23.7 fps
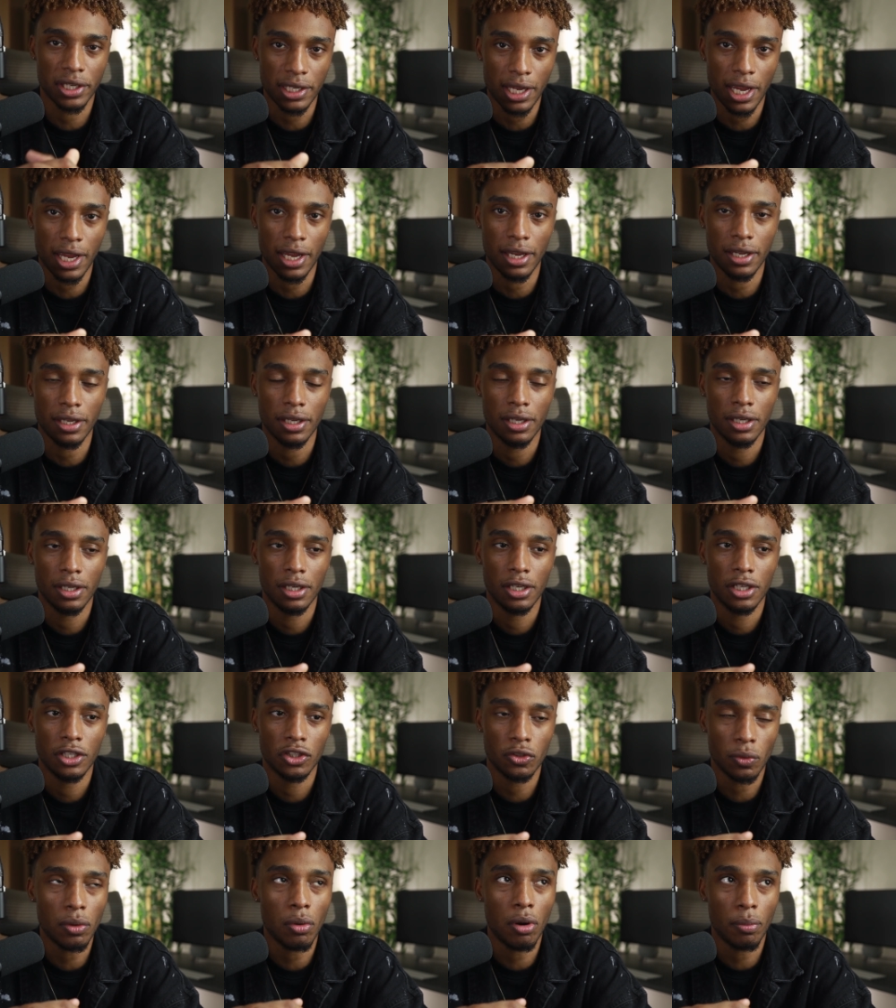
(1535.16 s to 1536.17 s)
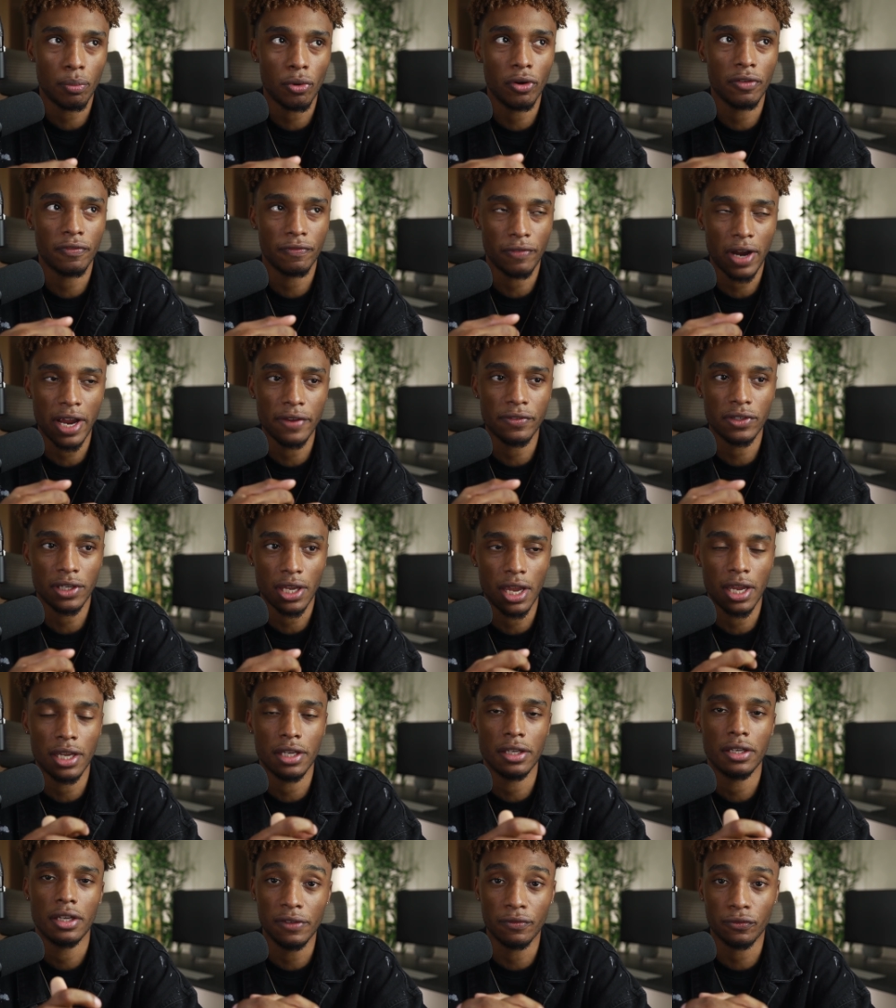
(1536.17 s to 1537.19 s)
K.
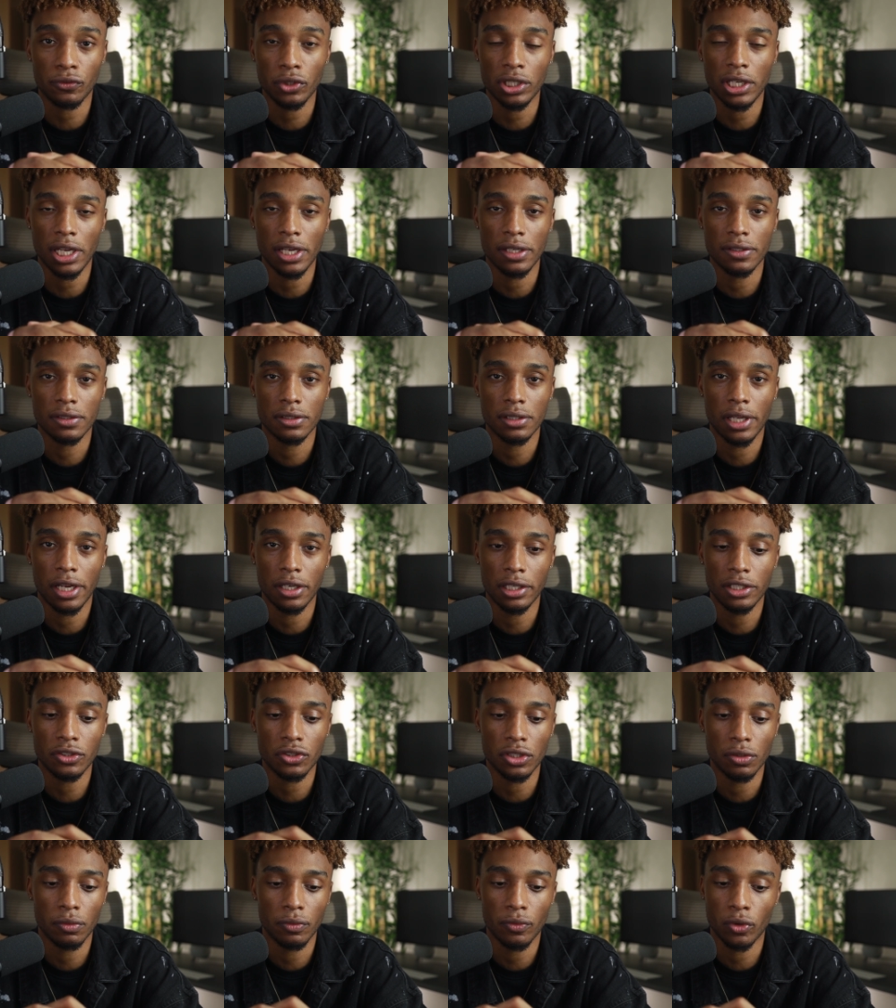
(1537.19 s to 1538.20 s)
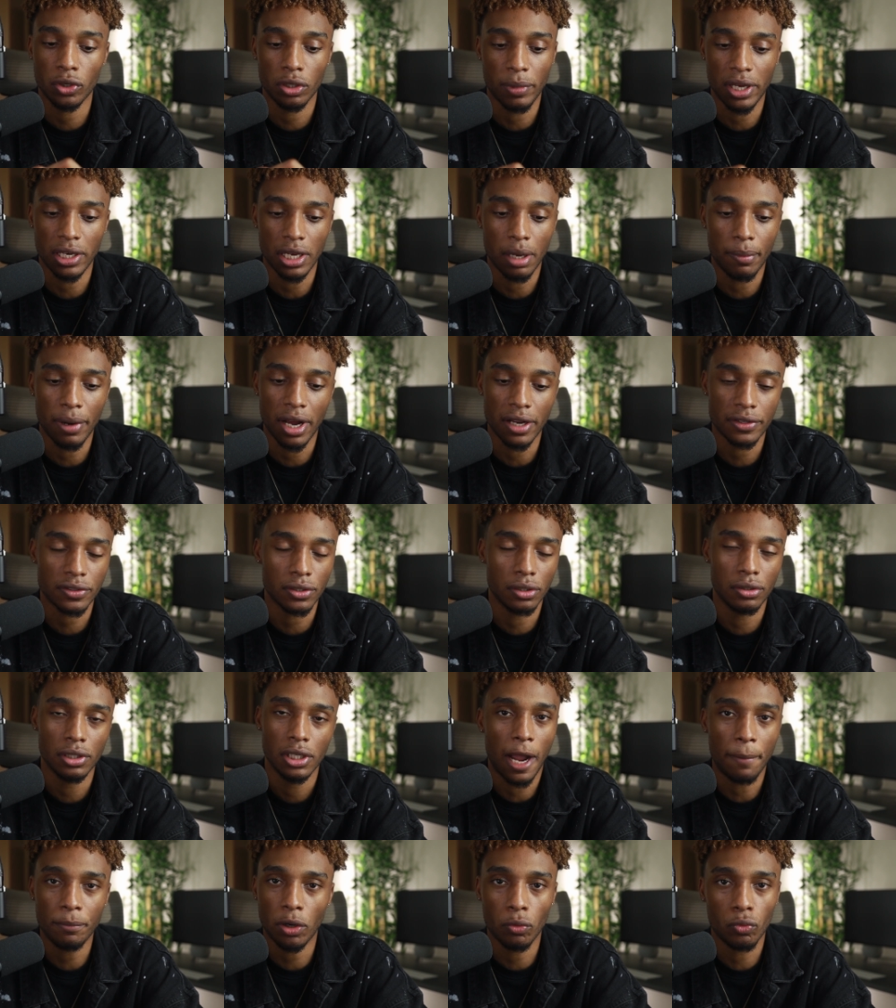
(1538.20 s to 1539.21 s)
21.5K in three days. Like literally, we've already made that back. So
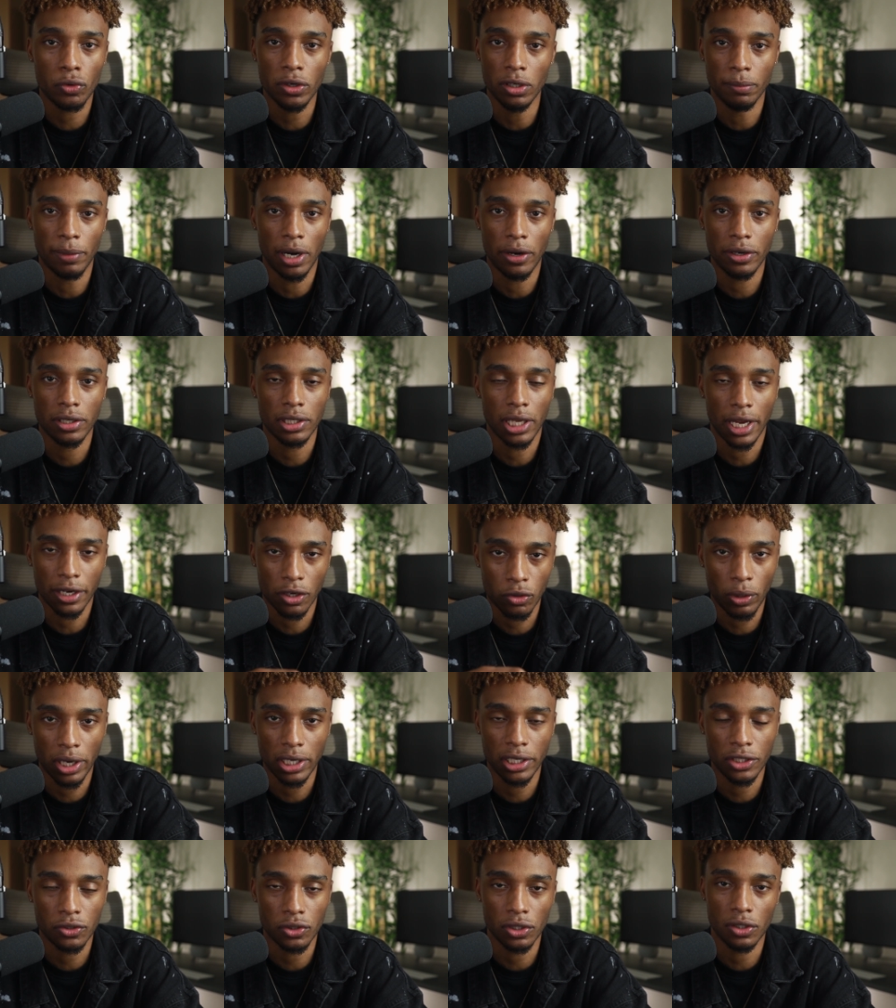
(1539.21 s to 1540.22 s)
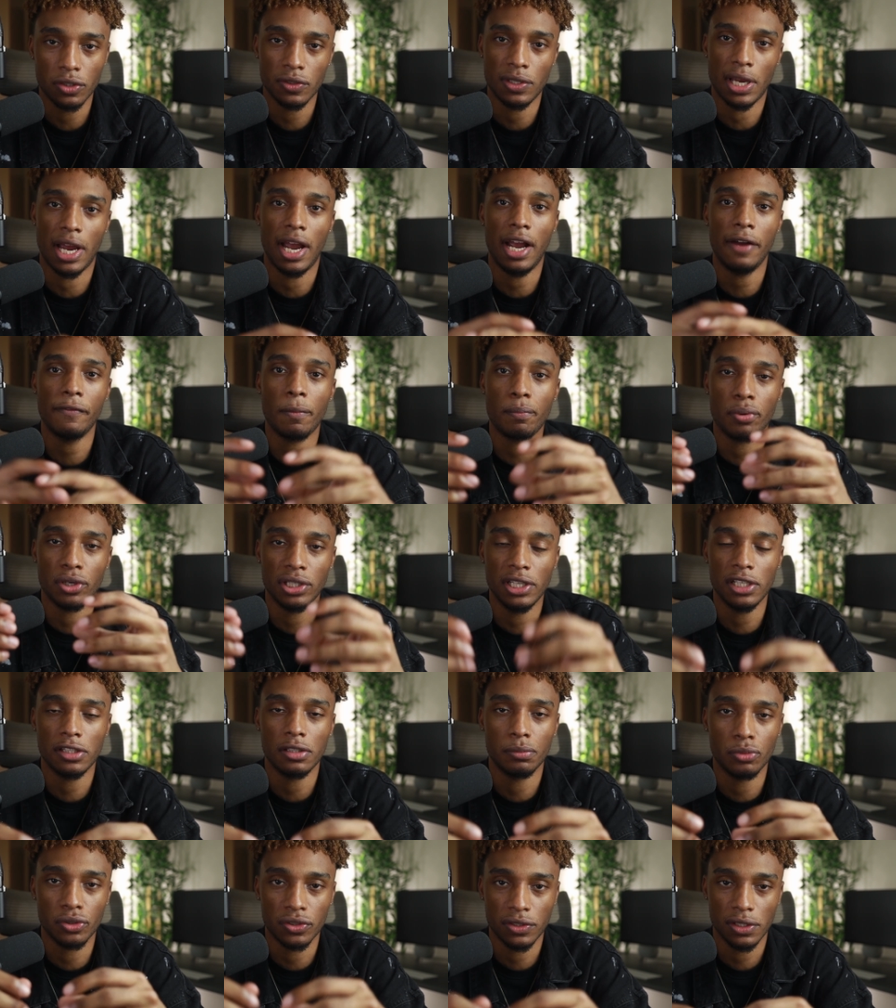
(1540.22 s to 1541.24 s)
I'm not worried about it, like quite literally, because I have a
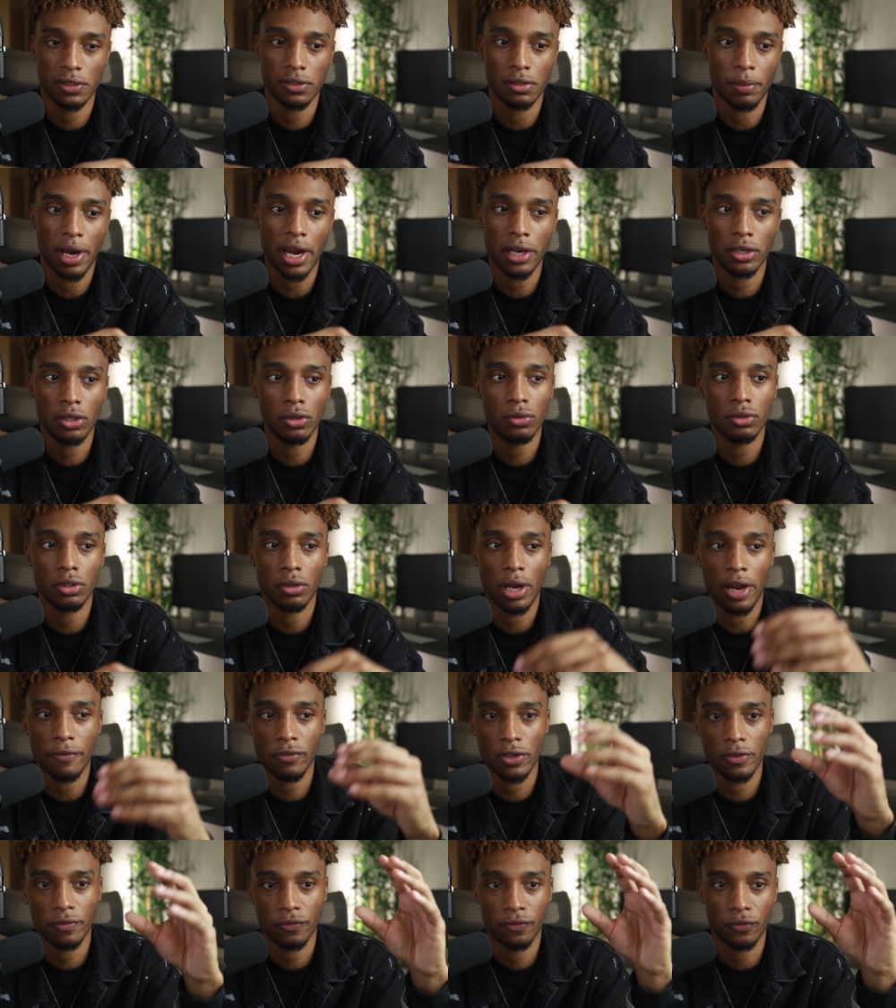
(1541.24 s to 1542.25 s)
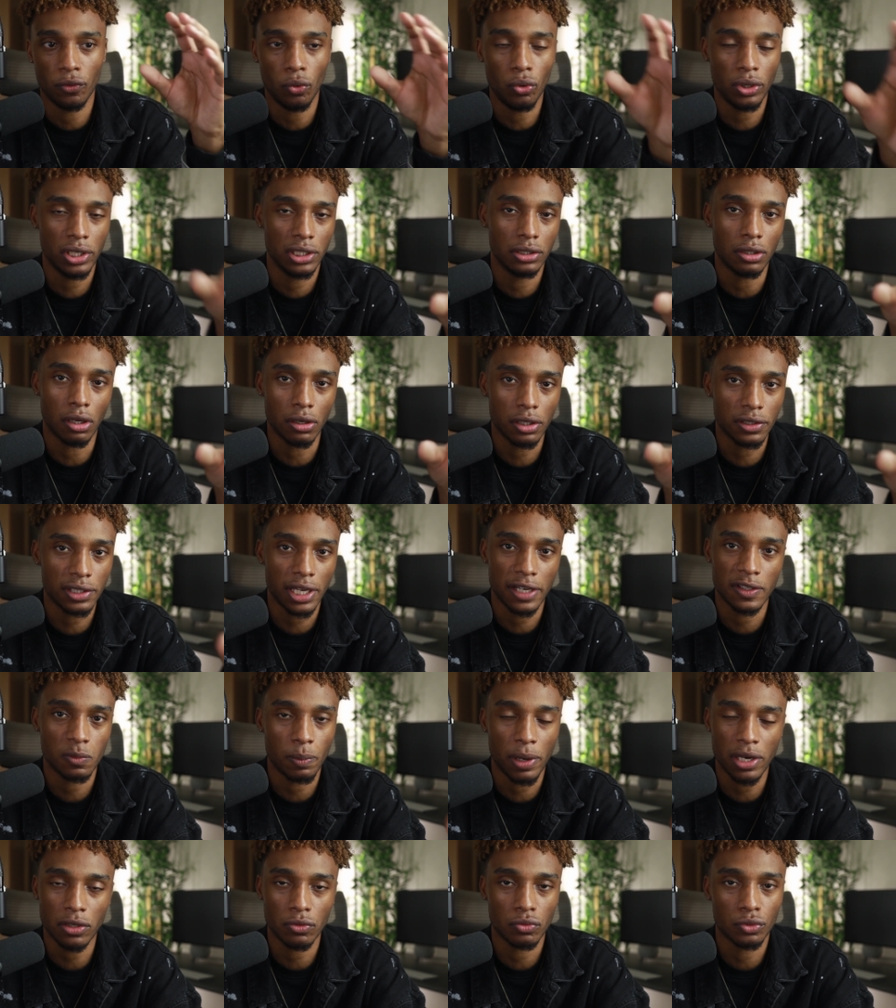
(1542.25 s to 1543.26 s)
predictable system. I know that every $40 I
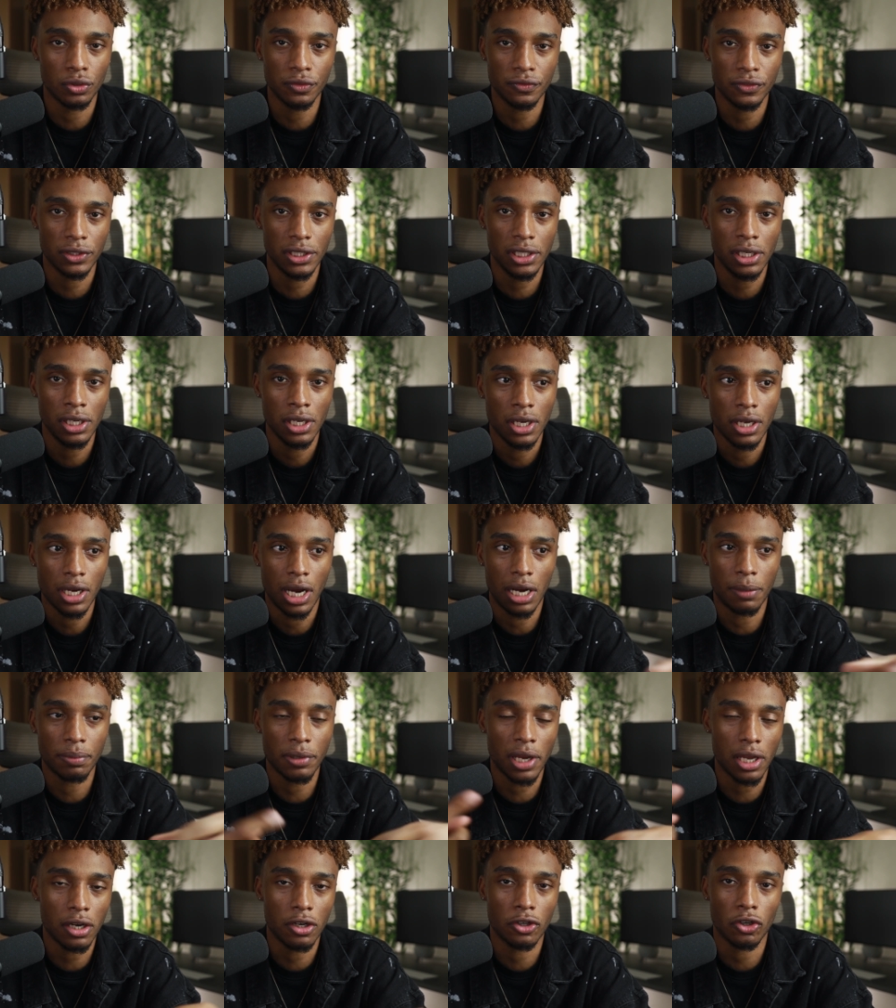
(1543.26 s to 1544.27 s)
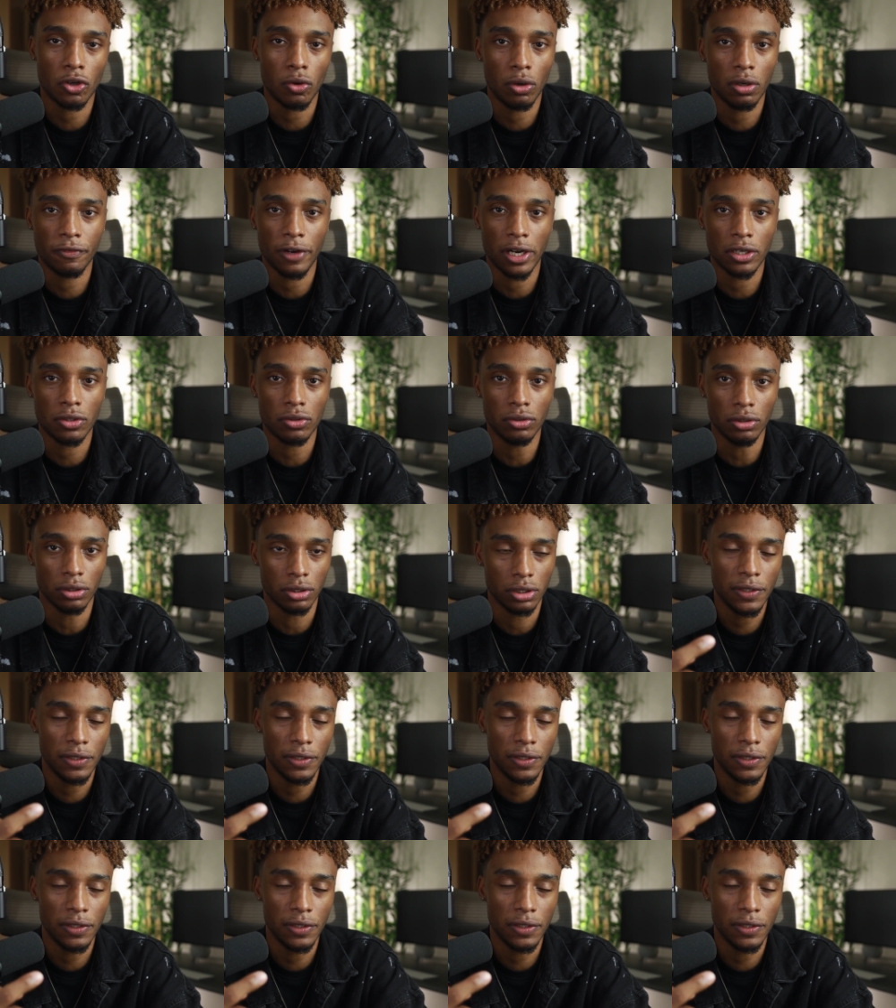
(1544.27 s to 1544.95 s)
spend roughly, I'm getting on a qualified call.